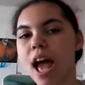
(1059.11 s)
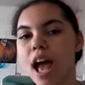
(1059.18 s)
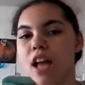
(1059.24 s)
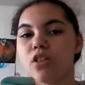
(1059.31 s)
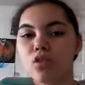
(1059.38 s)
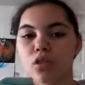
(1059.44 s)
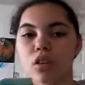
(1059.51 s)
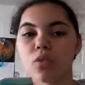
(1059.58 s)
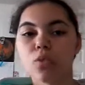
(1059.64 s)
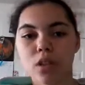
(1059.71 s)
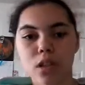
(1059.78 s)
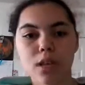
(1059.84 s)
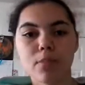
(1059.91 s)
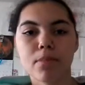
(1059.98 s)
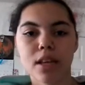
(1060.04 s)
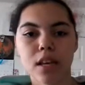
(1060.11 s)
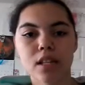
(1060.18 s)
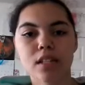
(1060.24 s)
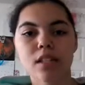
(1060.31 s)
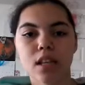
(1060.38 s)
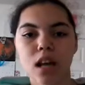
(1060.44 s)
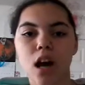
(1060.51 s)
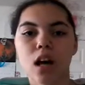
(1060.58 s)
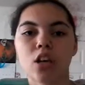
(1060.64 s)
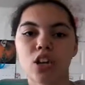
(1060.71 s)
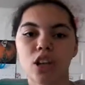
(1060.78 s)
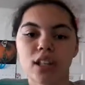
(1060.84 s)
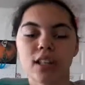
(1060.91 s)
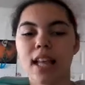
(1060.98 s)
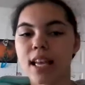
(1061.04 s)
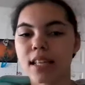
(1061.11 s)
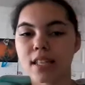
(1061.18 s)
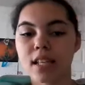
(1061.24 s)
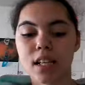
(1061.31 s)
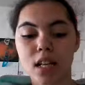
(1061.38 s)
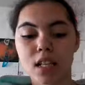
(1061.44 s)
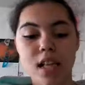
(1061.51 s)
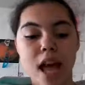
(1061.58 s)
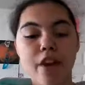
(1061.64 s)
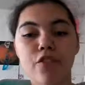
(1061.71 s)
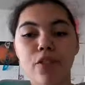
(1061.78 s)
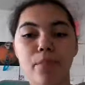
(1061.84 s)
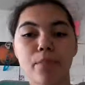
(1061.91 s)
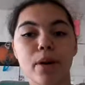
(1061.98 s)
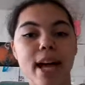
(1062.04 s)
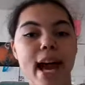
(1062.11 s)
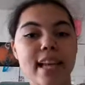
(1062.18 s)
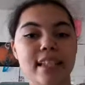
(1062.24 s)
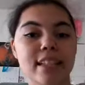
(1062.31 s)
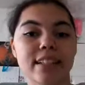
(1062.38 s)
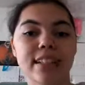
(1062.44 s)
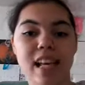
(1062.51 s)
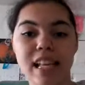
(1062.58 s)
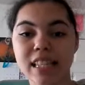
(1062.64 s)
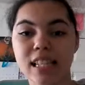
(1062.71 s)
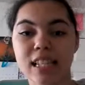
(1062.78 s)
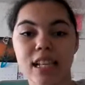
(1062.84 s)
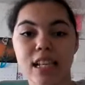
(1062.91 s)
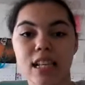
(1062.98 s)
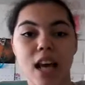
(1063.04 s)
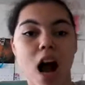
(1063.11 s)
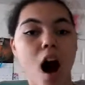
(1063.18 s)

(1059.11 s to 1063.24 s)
and you could really miss a good lesson because every book has a lesson in it.